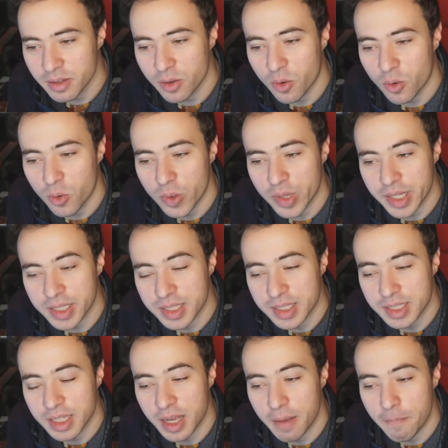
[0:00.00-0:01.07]
who is
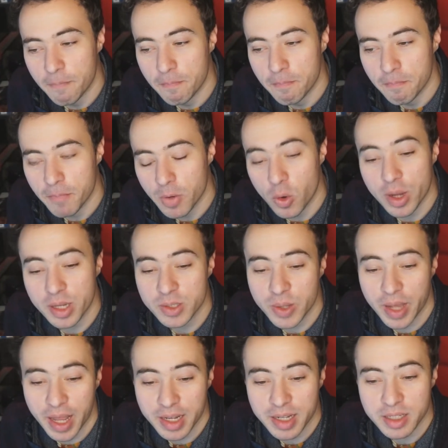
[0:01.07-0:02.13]
uh, going to
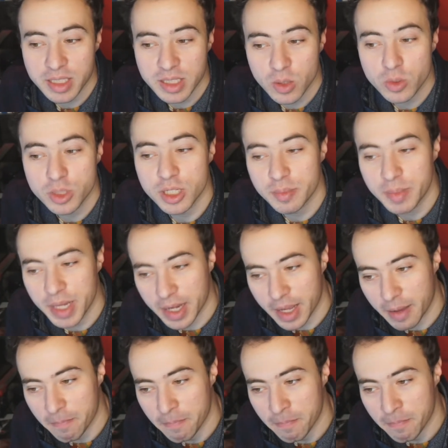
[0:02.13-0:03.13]
handle social media.